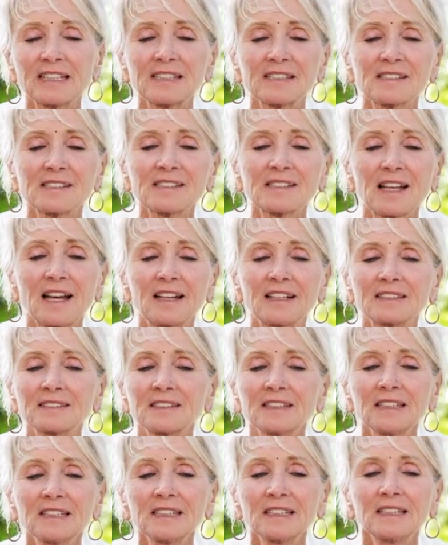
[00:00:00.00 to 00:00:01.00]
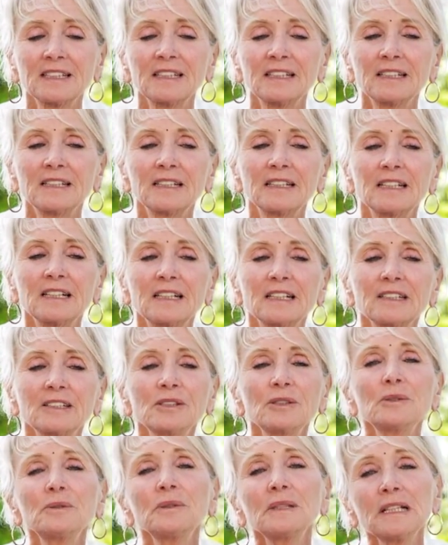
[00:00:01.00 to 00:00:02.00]
is that
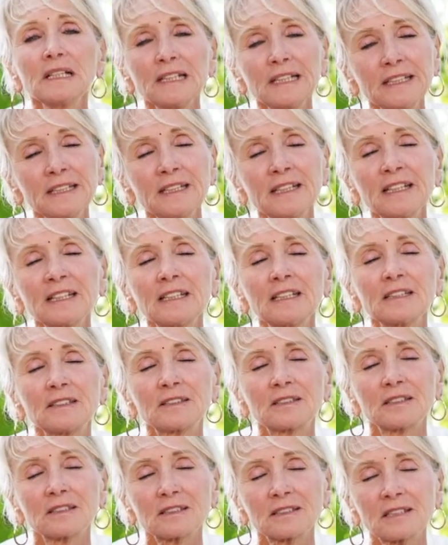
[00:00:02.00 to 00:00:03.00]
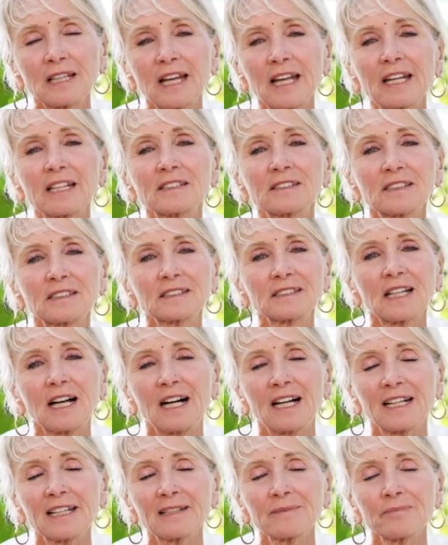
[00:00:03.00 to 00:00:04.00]
you really need to take the
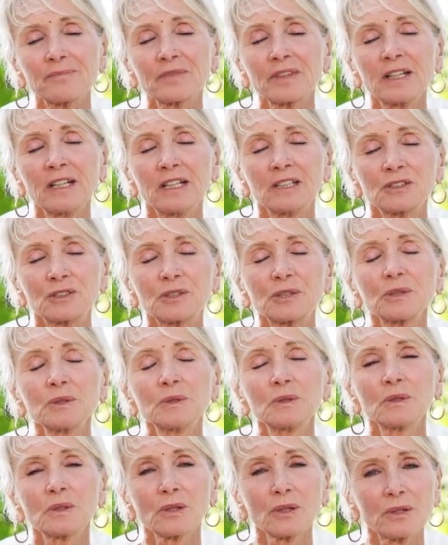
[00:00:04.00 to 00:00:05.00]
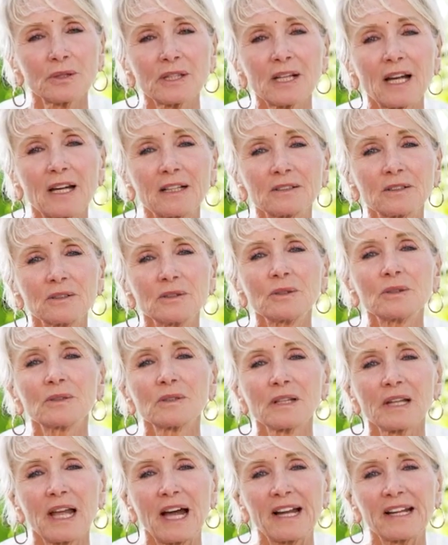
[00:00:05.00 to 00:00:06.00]
time to look at your
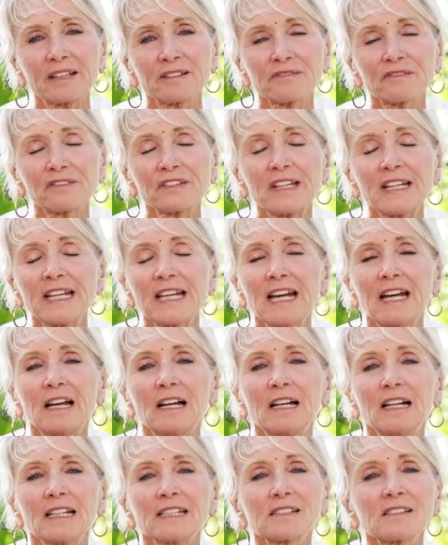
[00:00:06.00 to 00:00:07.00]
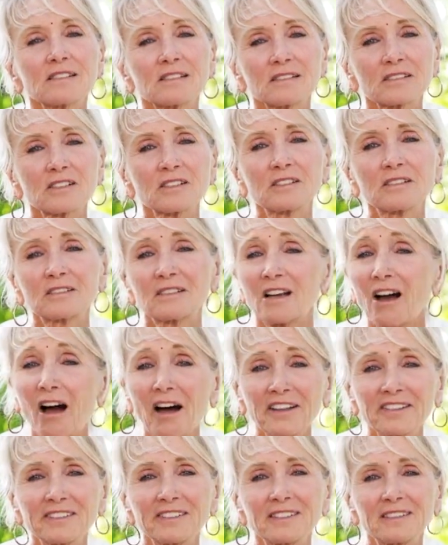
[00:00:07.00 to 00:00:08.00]
life. Is
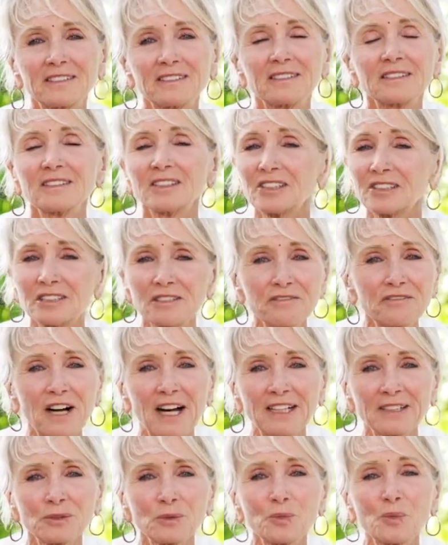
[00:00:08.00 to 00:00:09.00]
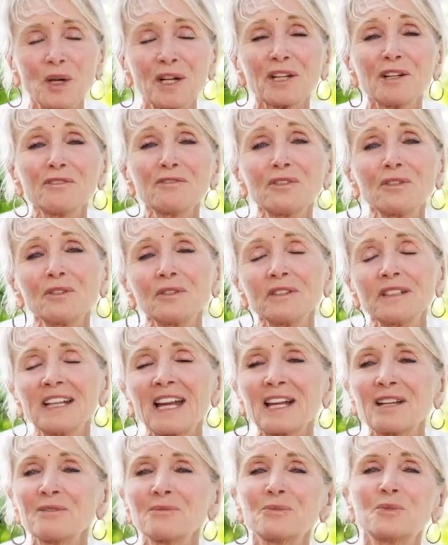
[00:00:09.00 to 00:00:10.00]
God, the divine, whatever
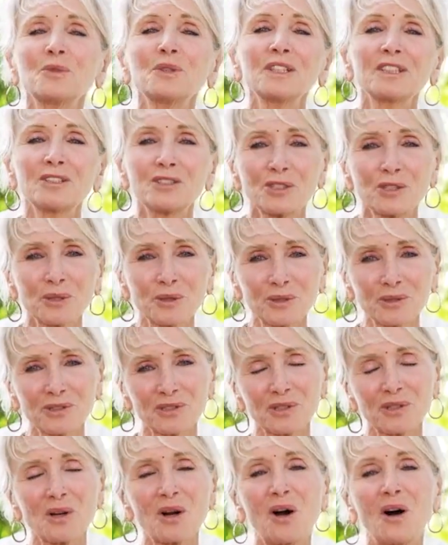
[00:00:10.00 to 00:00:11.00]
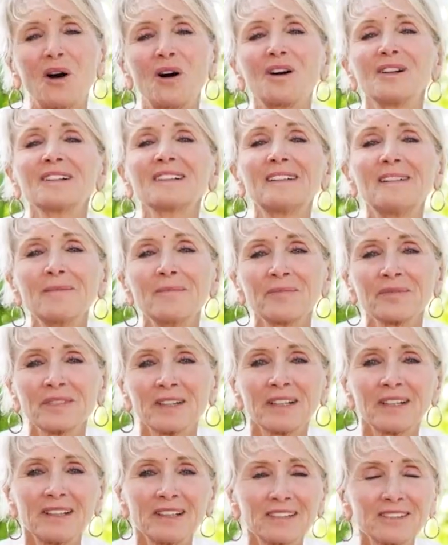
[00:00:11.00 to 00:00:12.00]
name we choose to call,
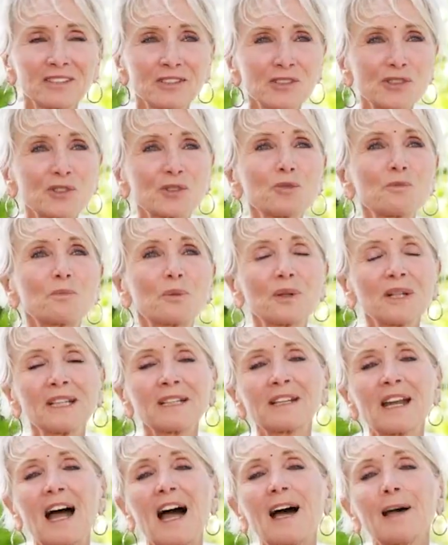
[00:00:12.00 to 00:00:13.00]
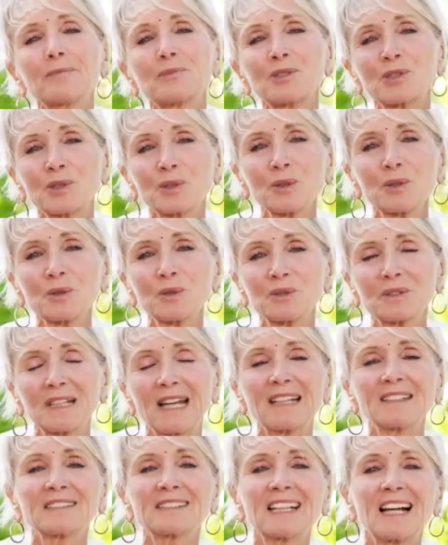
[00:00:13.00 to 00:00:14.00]
the supreme absolute
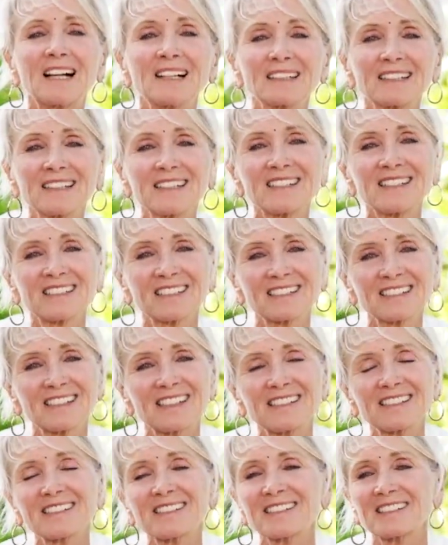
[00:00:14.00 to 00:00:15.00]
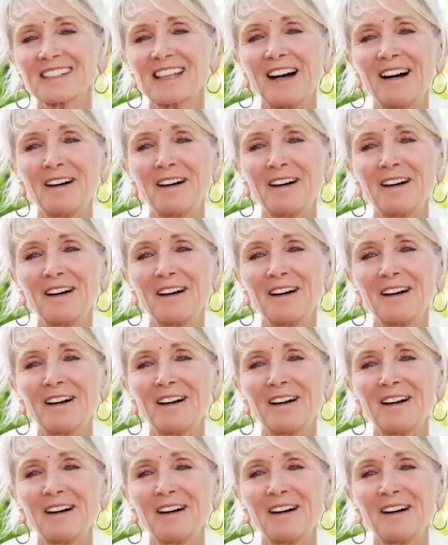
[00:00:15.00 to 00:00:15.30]
intelligence, because